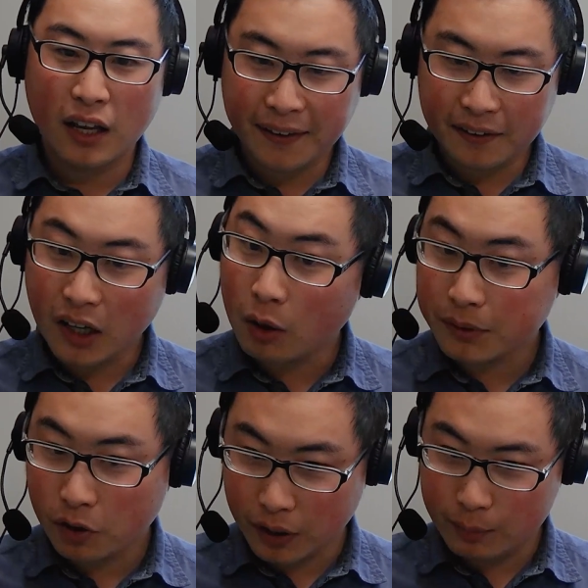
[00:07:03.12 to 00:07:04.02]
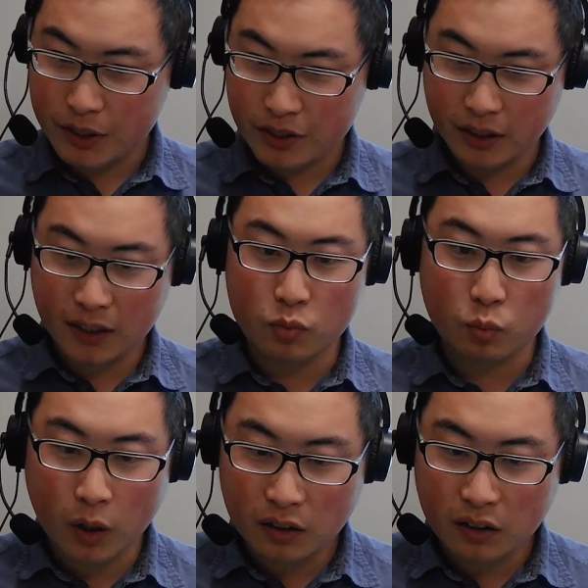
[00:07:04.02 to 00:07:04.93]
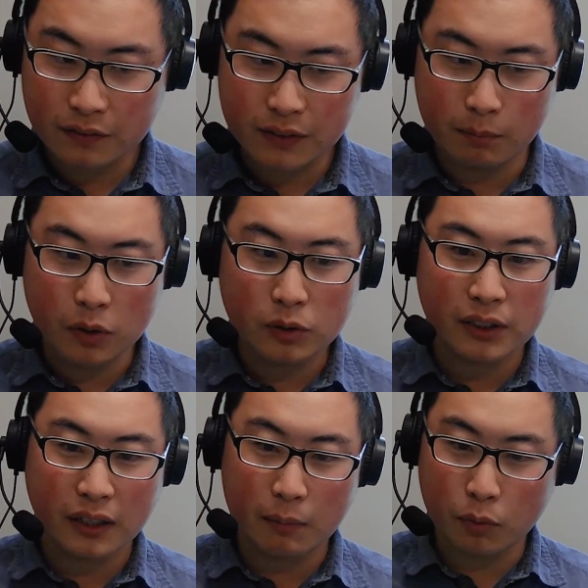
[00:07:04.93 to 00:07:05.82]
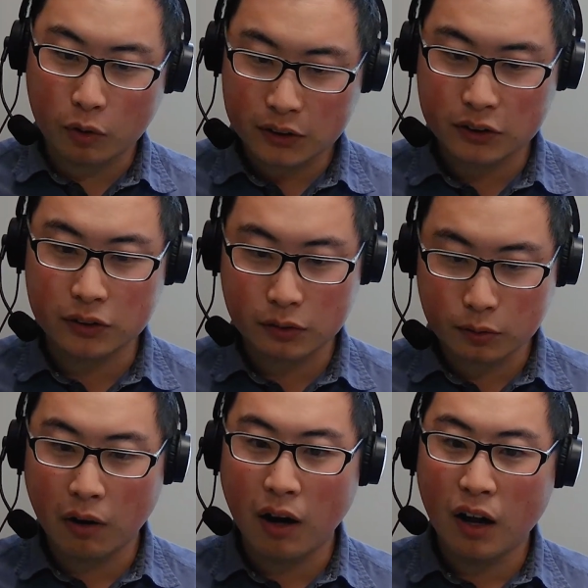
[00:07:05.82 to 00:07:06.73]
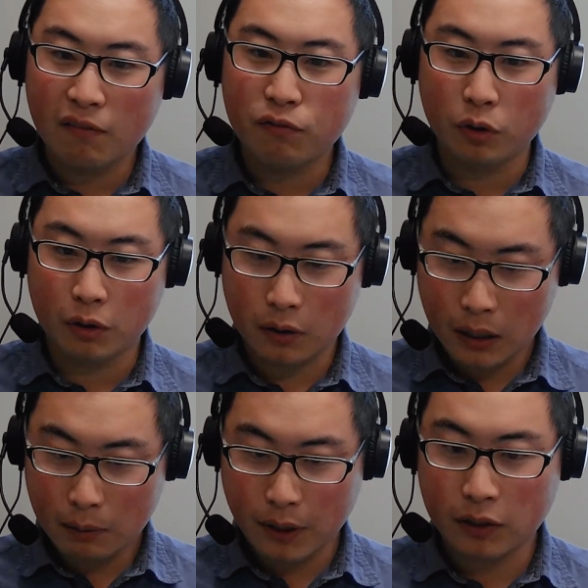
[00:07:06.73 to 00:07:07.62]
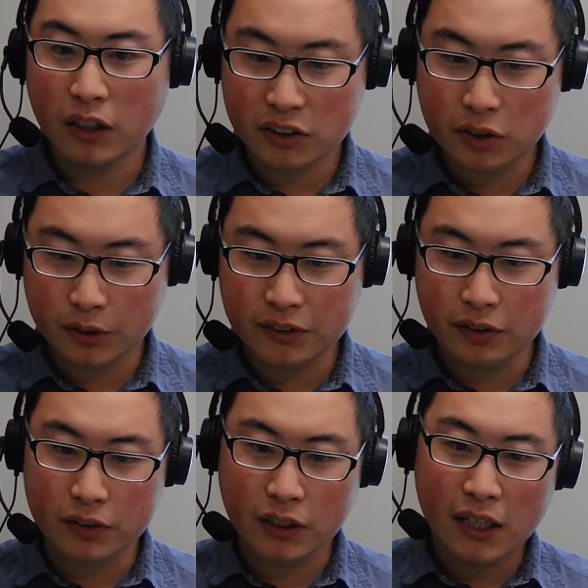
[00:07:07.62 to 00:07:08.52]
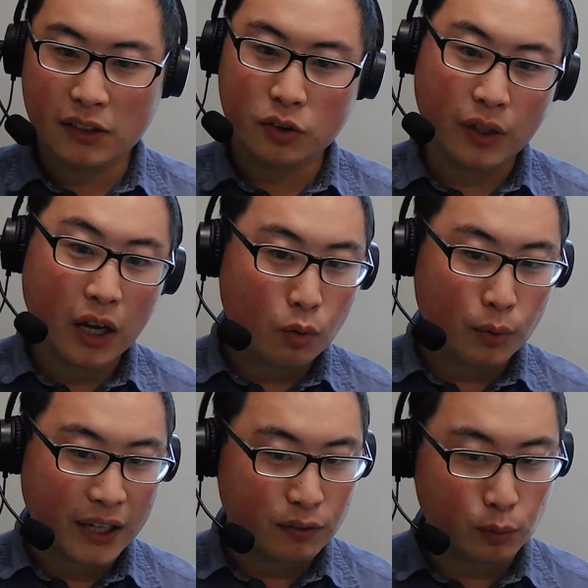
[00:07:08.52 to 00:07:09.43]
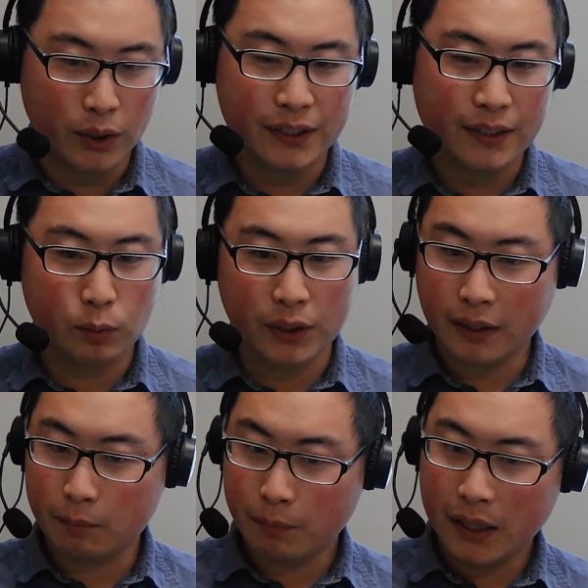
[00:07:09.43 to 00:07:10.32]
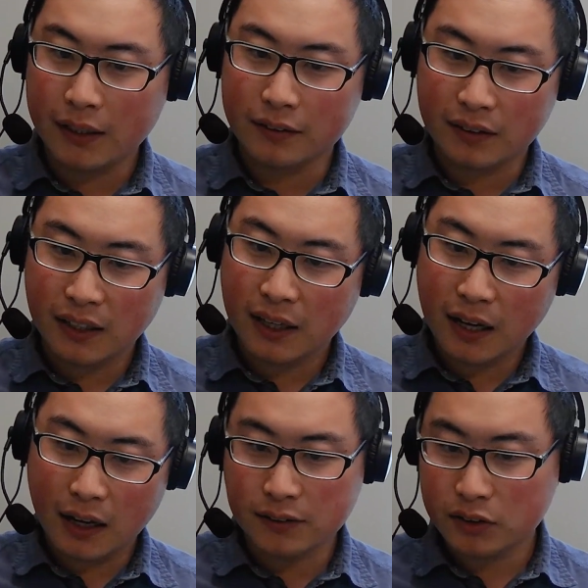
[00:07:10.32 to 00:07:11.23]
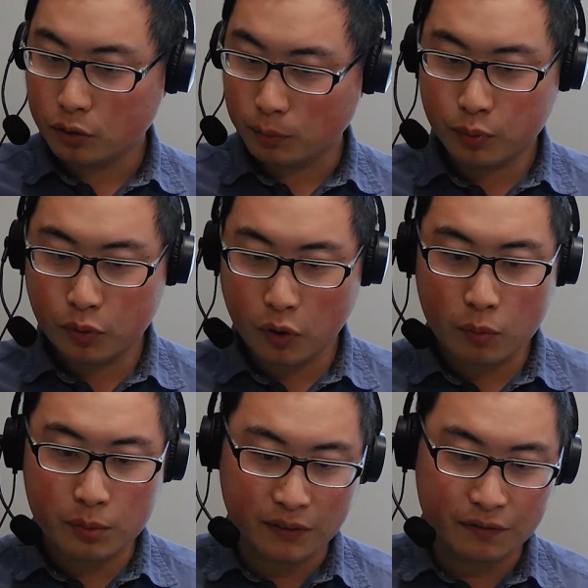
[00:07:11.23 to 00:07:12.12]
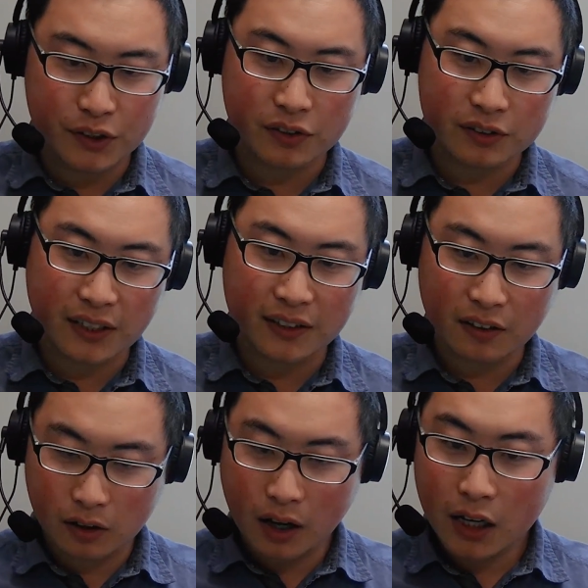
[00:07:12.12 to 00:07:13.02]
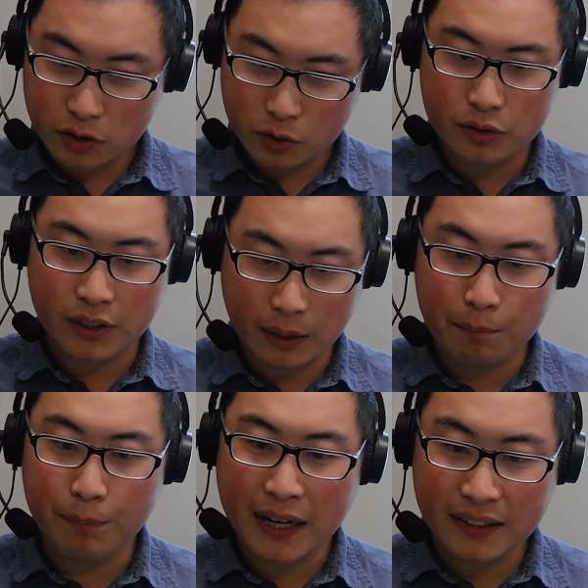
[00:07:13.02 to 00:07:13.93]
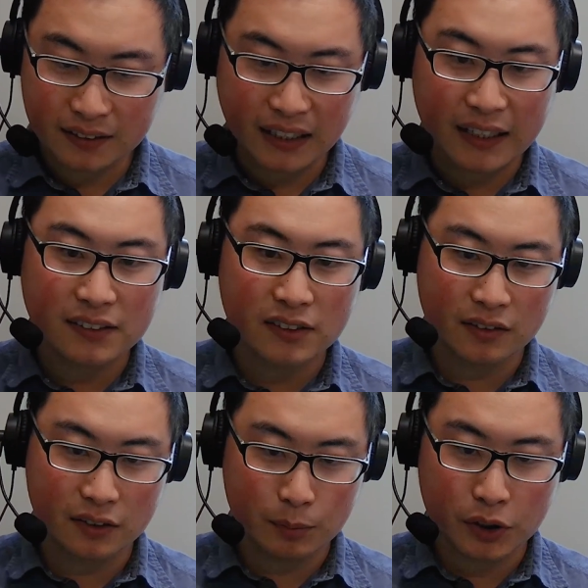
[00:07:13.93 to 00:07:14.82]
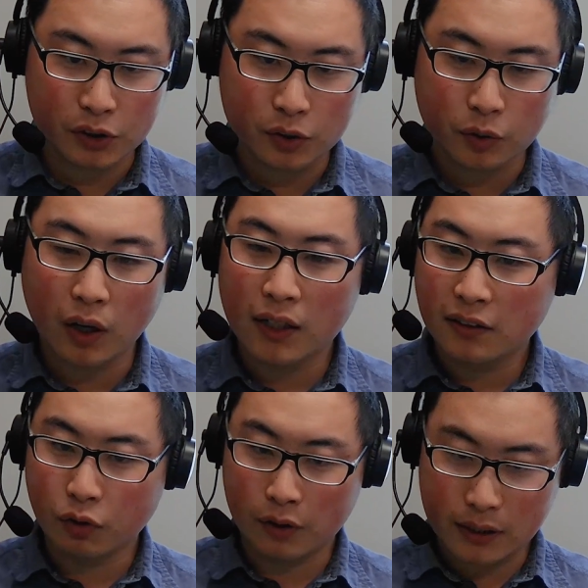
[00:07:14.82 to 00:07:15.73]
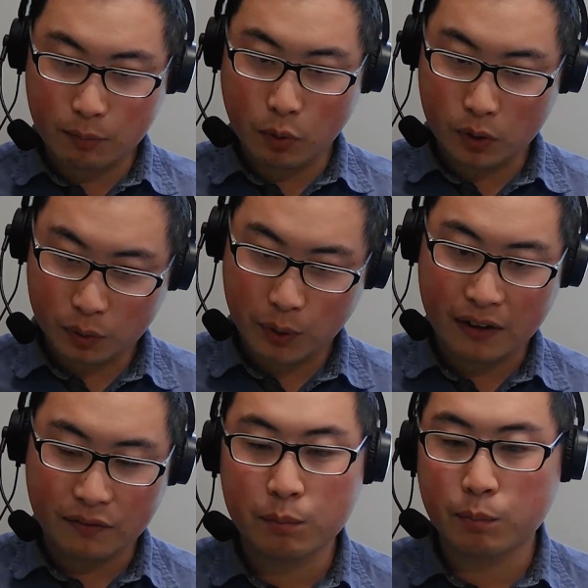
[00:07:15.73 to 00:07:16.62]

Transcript: and optical imaging is one of the most important tool for biological research. So now we have a way that we can make us to probe the features that are usually embedded inside deep tissue. For example, what we have